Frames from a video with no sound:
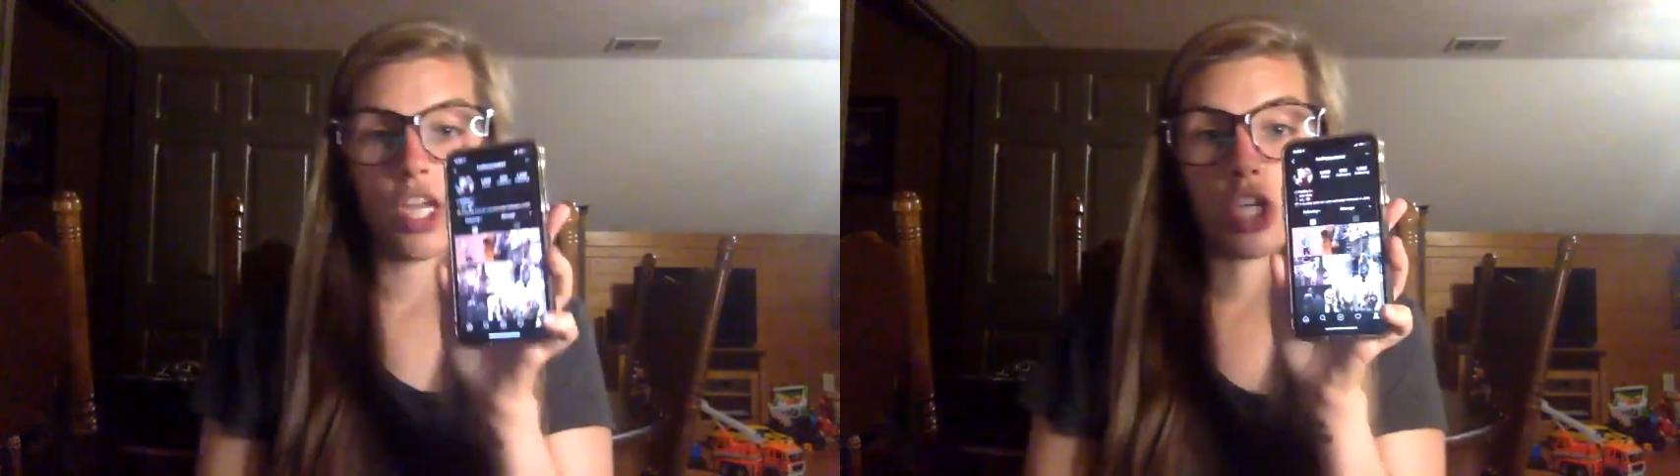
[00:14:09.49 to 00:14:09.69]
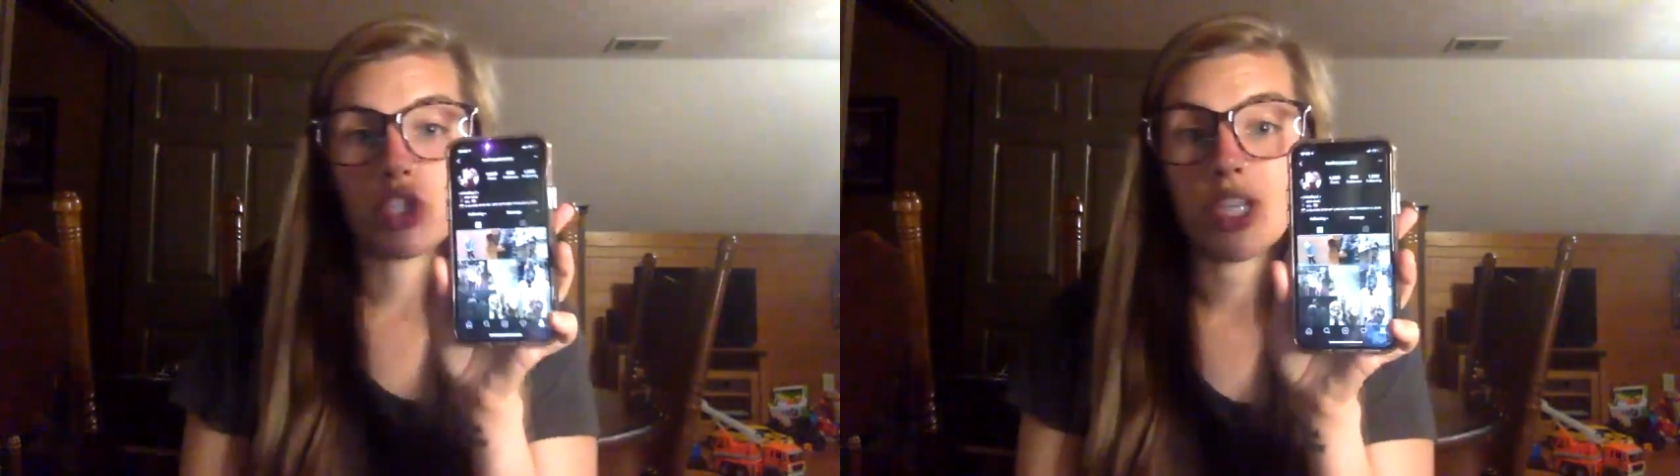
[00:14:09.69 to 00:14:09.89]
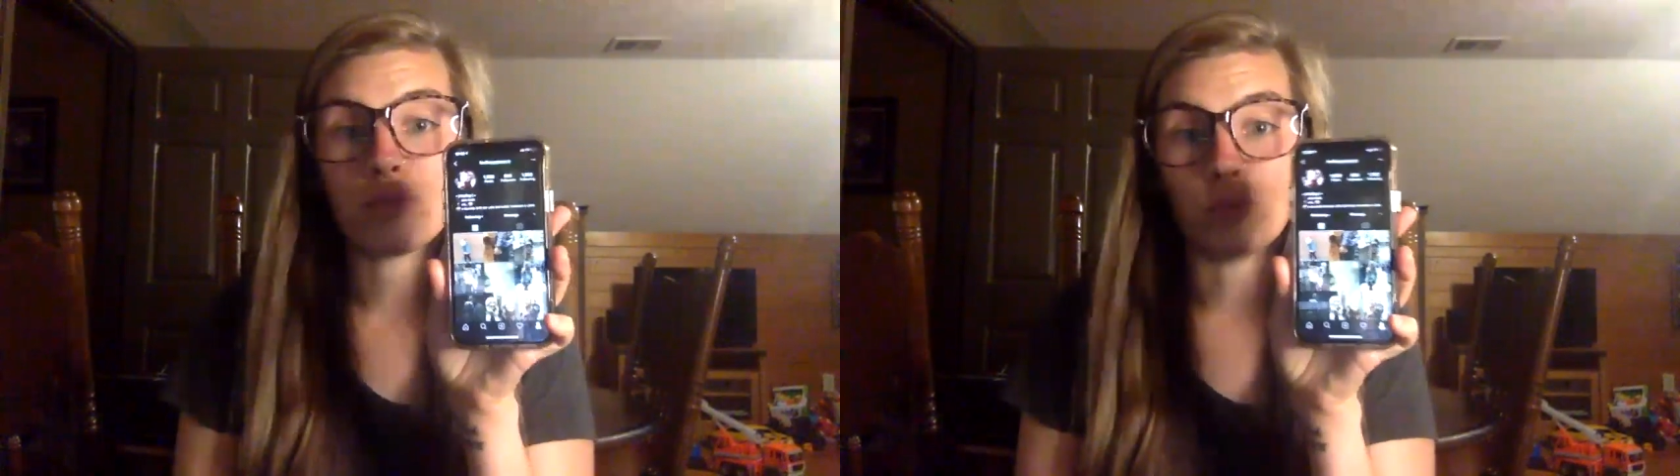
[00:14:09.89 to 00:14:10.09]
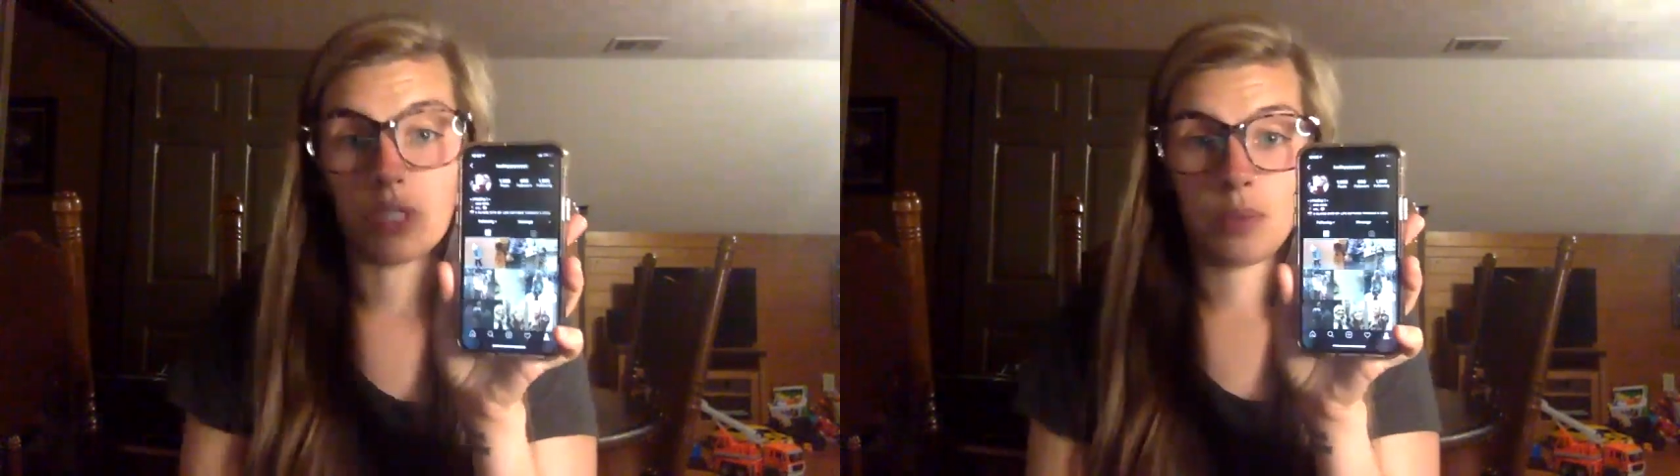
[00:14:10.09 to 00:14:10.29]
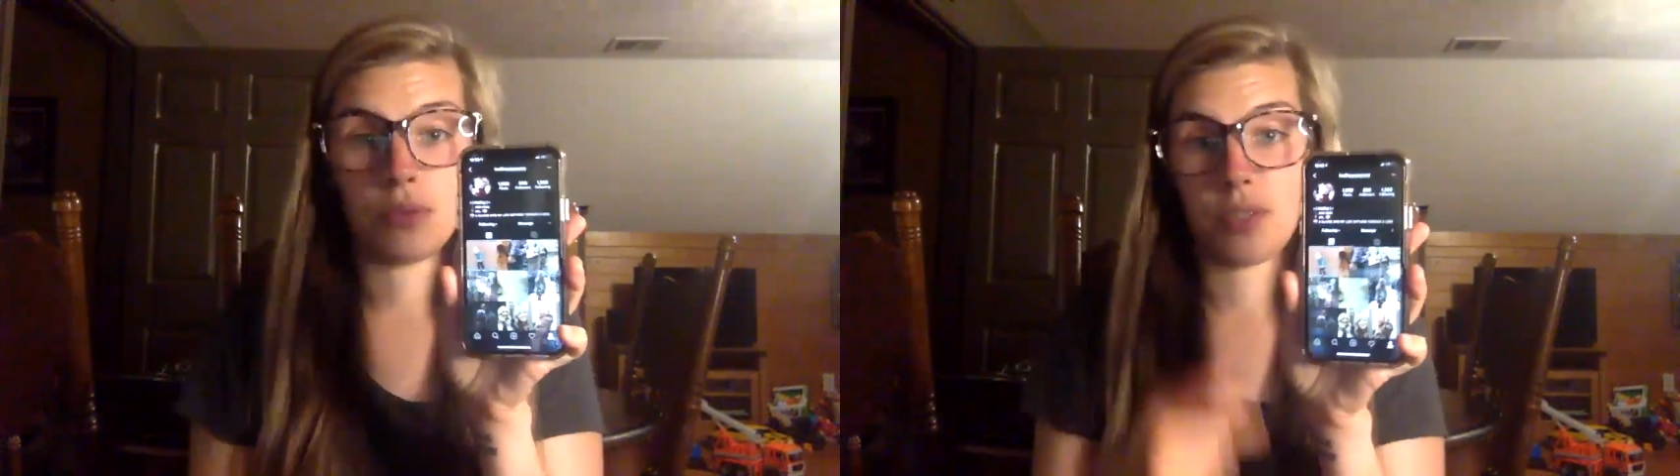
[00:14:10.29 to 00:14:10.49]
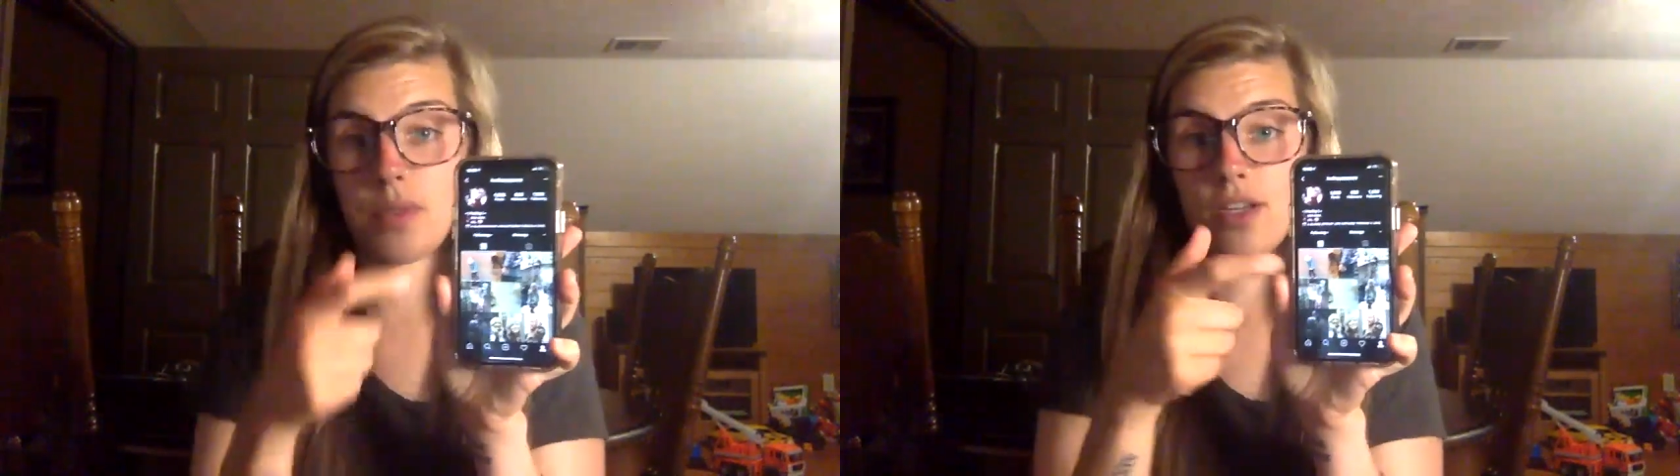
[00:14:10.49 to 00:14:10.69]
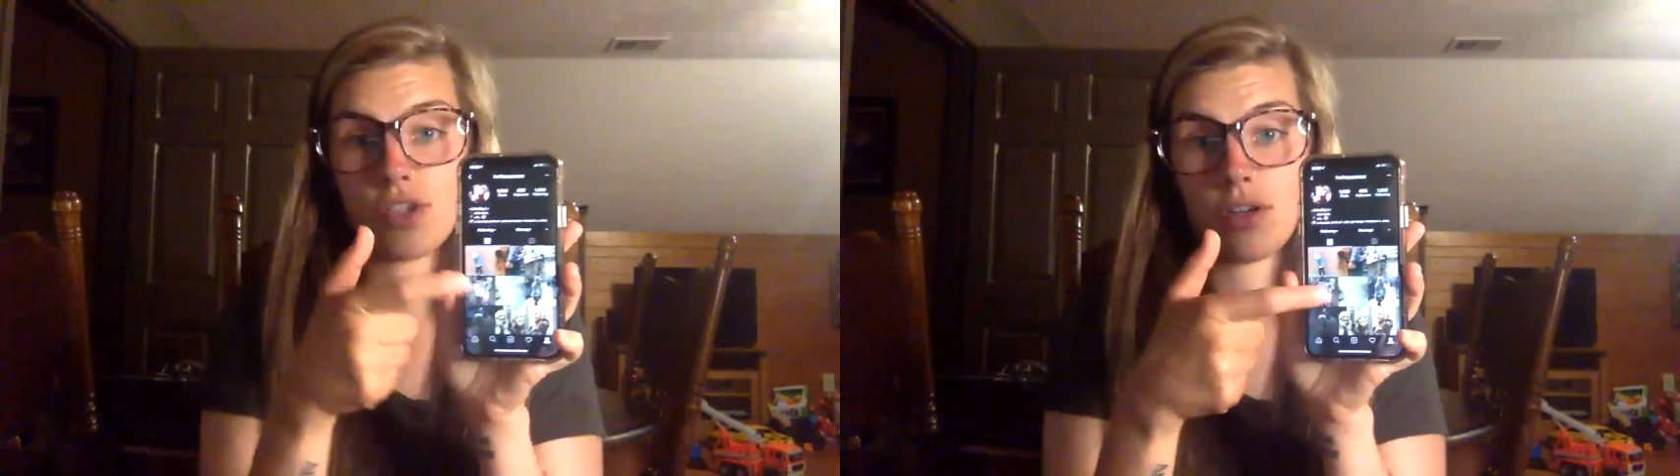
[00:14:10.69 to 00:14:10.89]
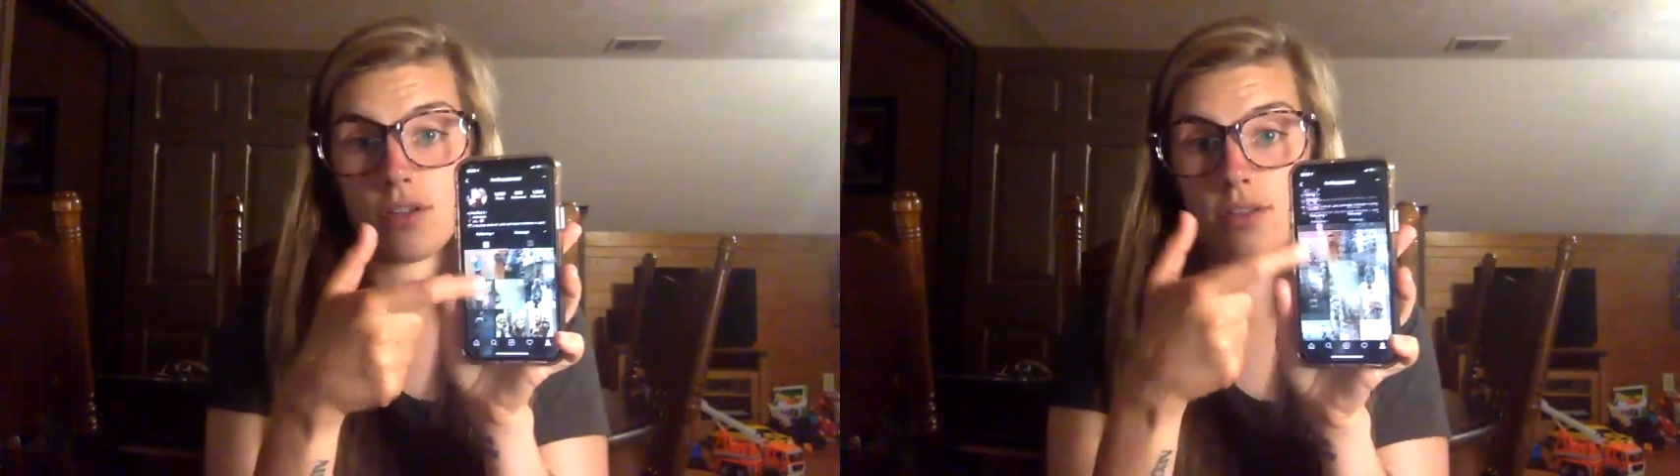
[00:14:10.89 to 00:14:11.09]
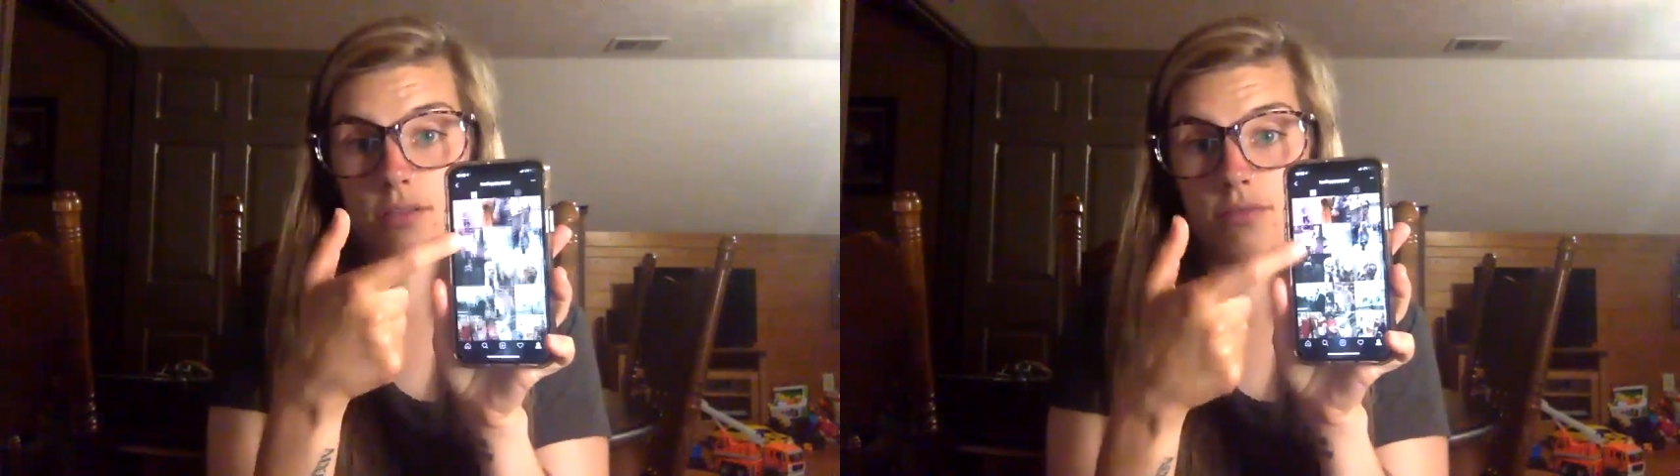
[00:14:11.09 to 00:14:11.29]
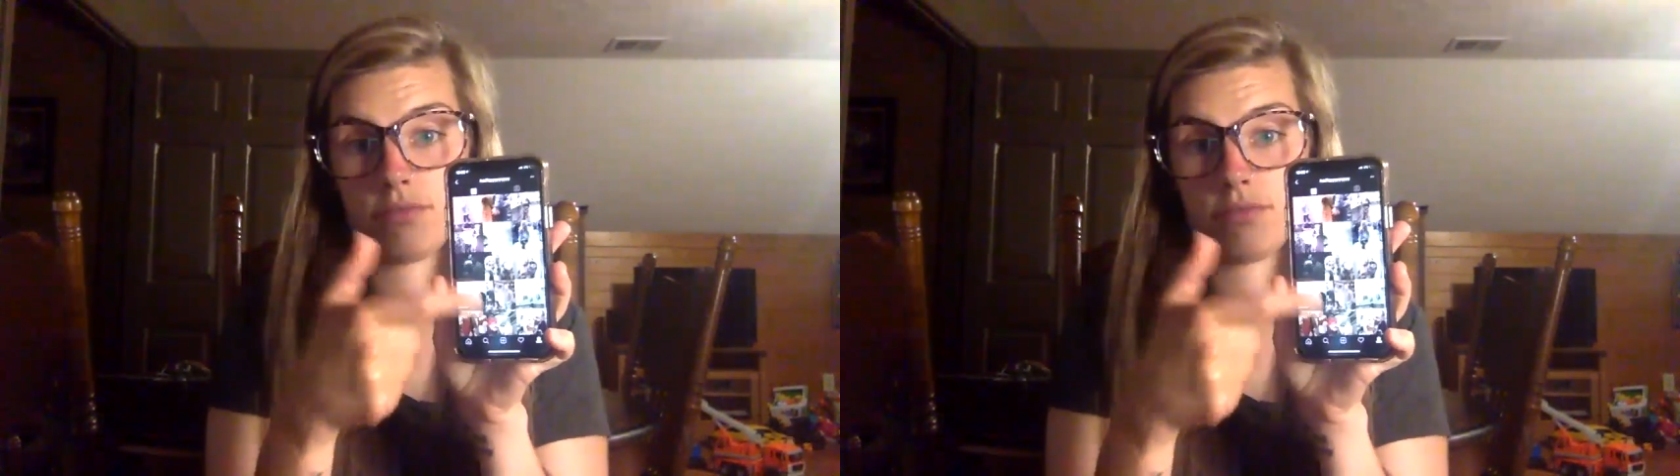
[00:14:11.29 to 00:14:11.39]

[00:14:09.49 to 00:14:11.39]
She has really pretty pictures.